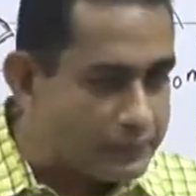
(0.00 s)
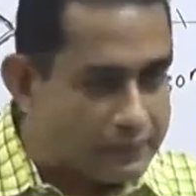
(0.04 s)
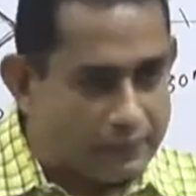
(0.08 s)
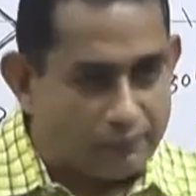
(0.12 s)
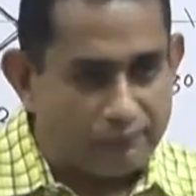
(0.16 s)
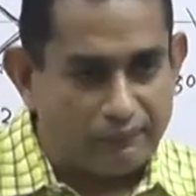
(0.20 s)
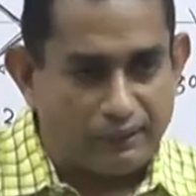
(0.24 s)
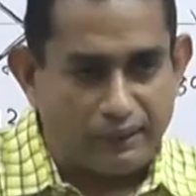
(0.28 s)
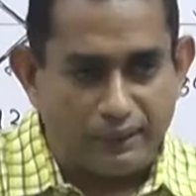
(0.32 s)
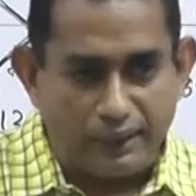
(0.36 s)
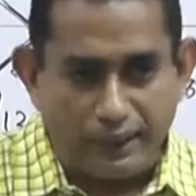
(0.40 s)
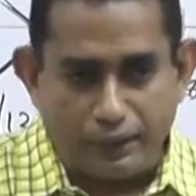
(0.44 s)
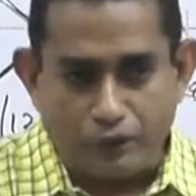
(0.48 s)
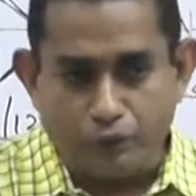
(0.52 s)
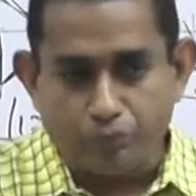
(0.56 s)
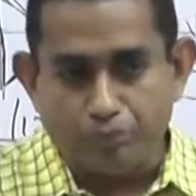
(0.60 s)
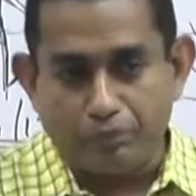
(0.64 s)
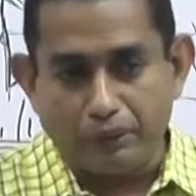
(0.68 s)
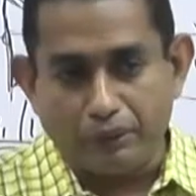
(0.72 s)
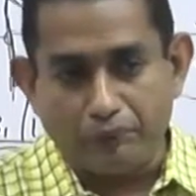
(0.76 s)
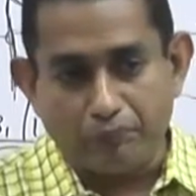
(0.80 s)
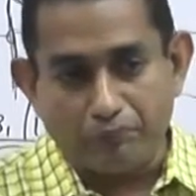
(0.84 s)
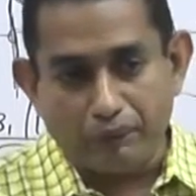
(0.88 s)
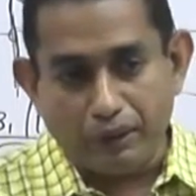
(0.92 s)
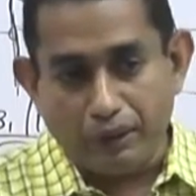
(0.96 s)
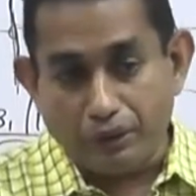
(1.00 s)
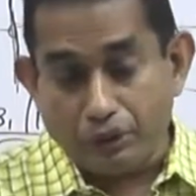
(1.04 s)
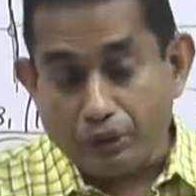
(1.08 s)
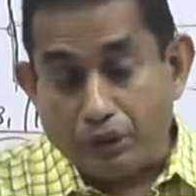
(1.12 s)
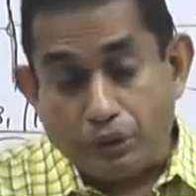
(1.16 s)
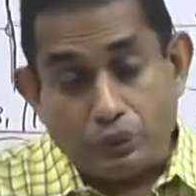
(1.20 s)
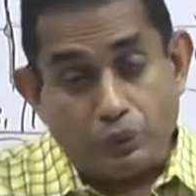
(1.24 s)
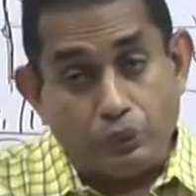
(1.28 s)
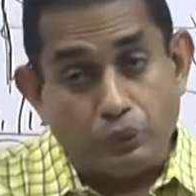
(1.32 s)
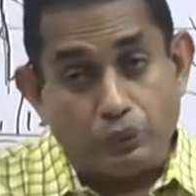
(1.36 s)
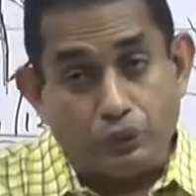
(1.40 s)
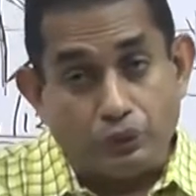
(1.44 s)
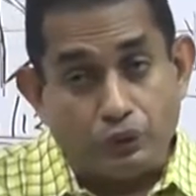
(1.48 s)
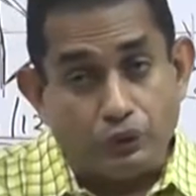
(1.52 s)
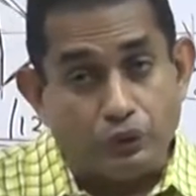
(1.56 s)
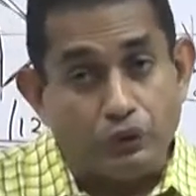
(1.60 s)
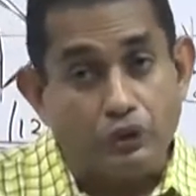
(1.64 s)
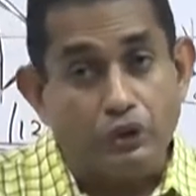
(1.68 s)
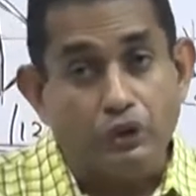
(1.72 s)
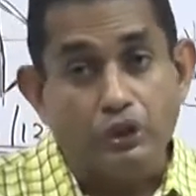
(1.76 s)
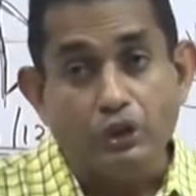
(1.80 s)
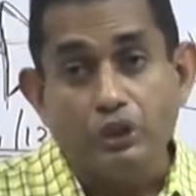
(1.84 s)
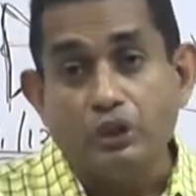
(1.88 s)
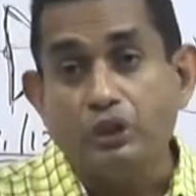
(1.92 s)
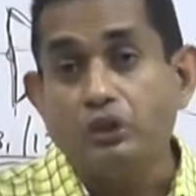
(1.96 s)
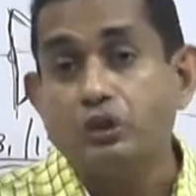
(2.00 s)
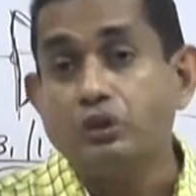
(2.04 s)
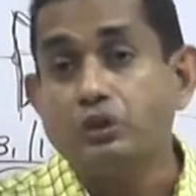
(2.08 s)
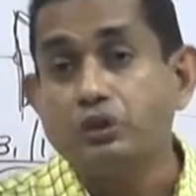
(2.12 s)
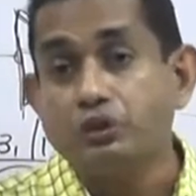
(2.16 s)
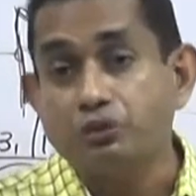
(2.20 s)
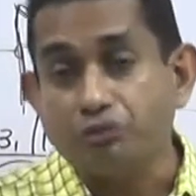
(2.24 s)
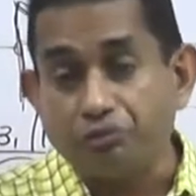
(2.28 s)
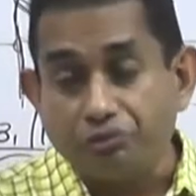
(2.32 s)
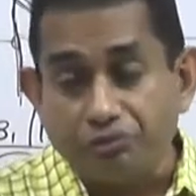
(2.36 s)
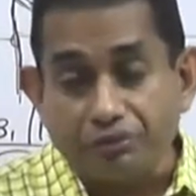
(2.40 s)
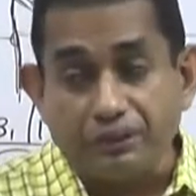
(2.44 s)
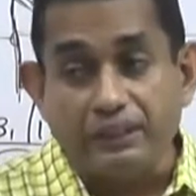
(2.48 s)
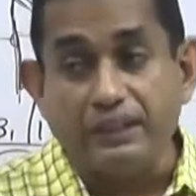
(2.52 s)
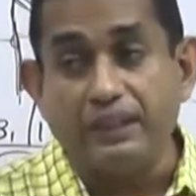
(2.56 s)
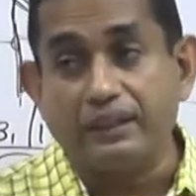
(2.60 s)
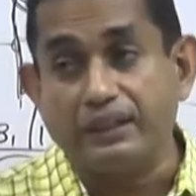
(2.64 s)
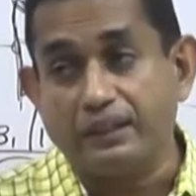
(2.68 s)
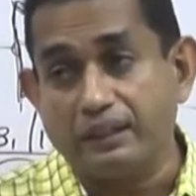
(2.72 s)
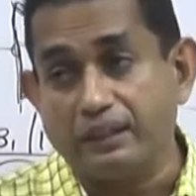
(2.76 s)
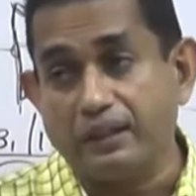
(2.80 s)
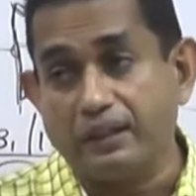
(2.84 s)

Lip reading: event has been made use to figure